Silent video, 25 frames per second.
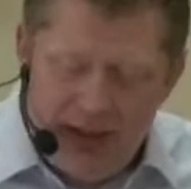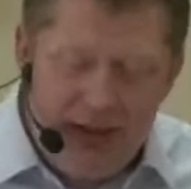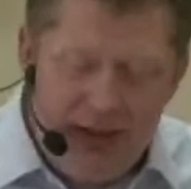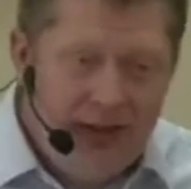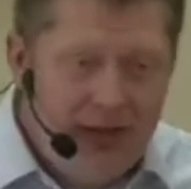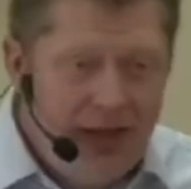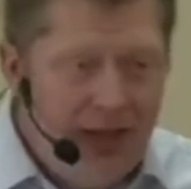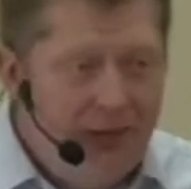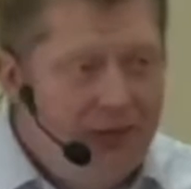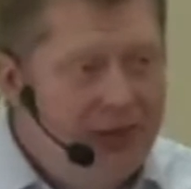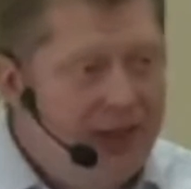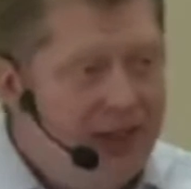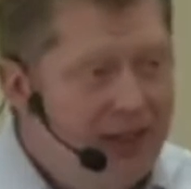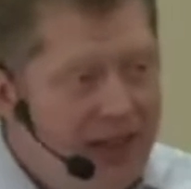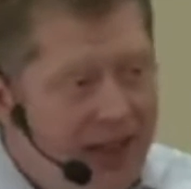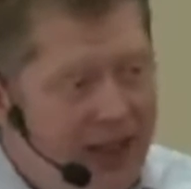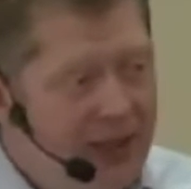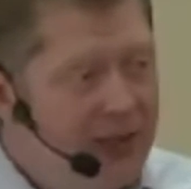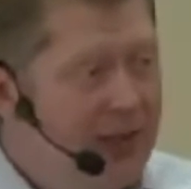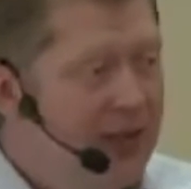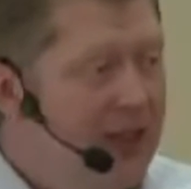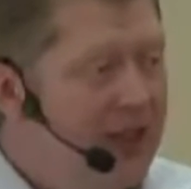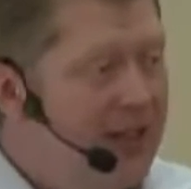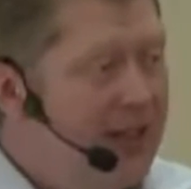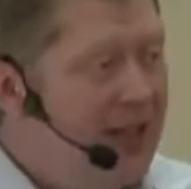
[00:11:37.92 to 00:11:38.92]
You come to the
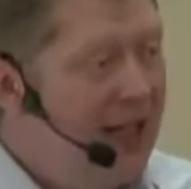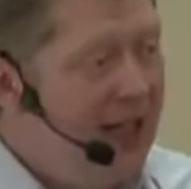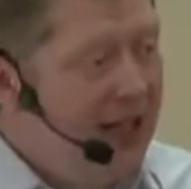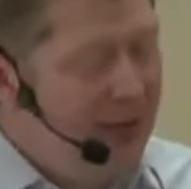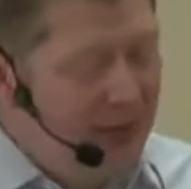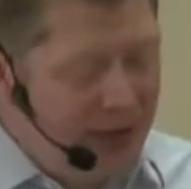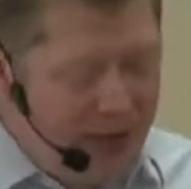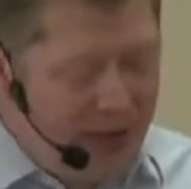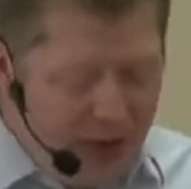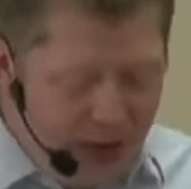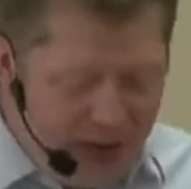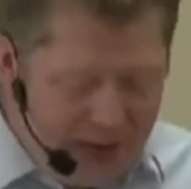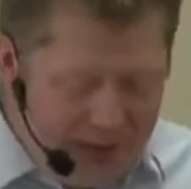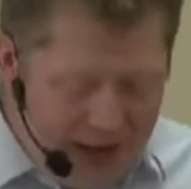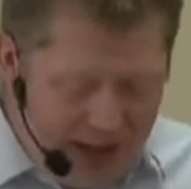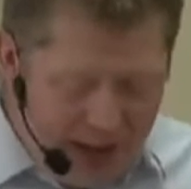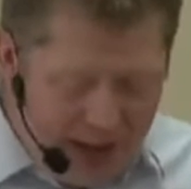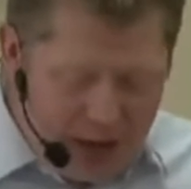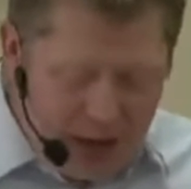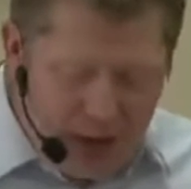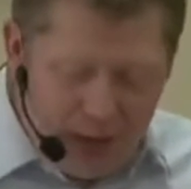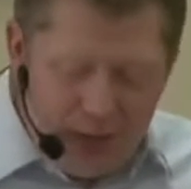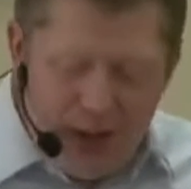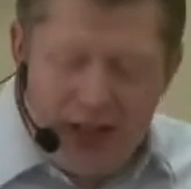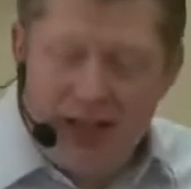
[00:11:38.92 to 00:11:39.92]
Kingswood Estate, we talk
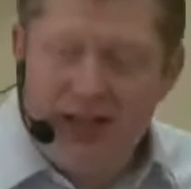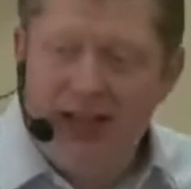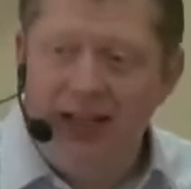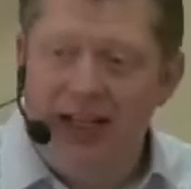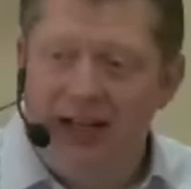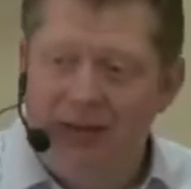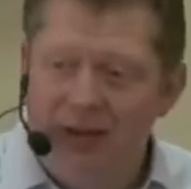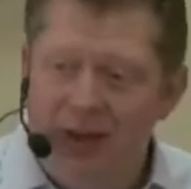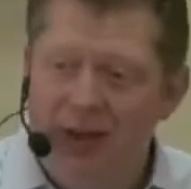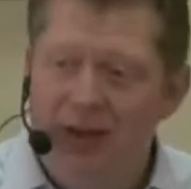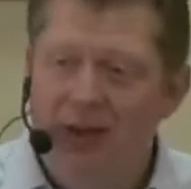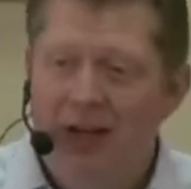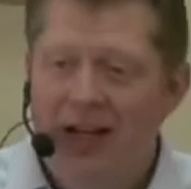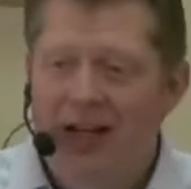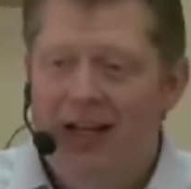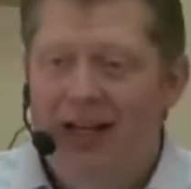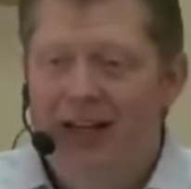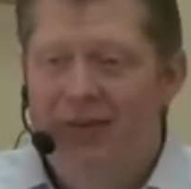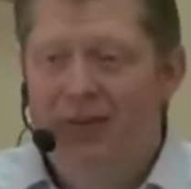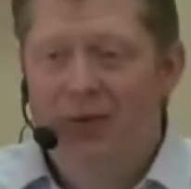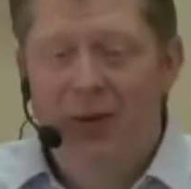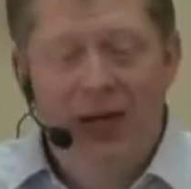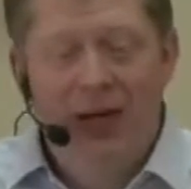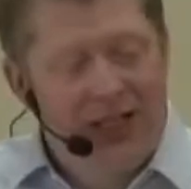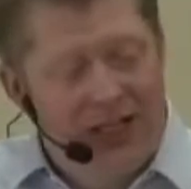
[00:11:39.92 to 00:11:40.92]
about John Wesley. If you
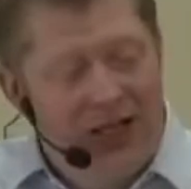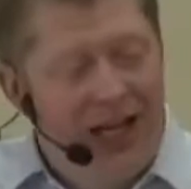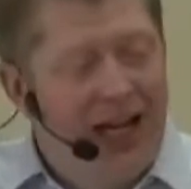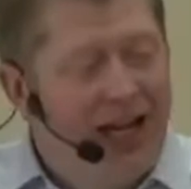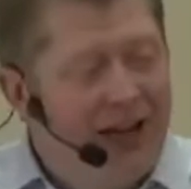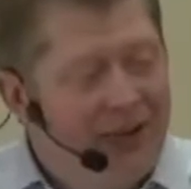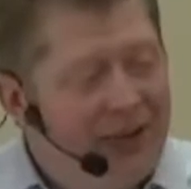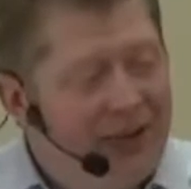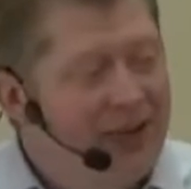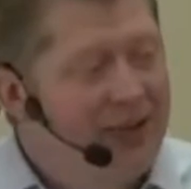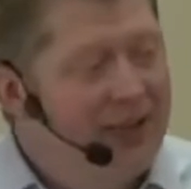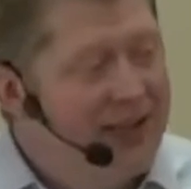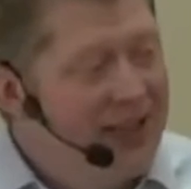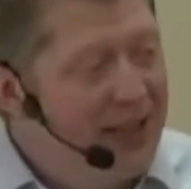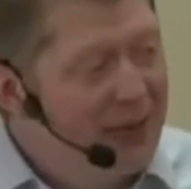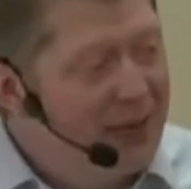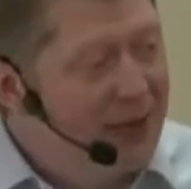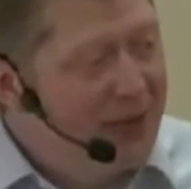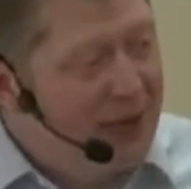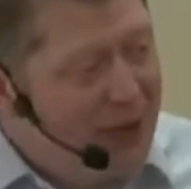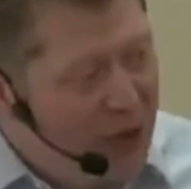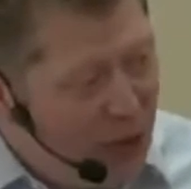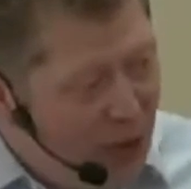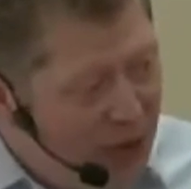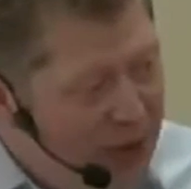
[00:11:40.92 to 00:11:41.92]
went to Athens, they
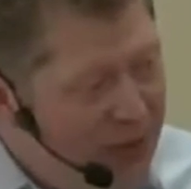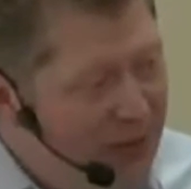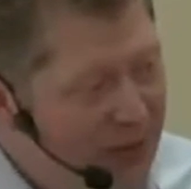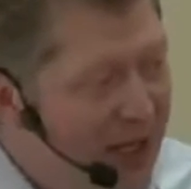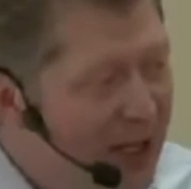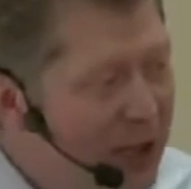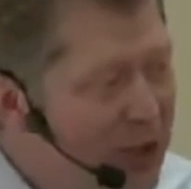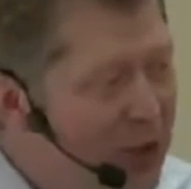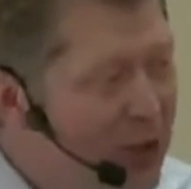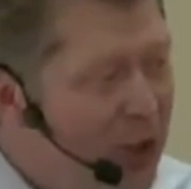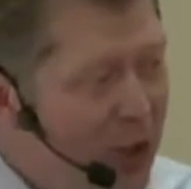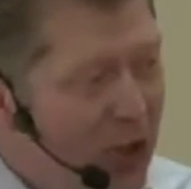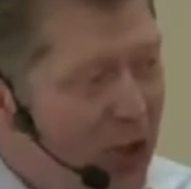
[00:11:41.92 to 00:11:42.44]
would have talked about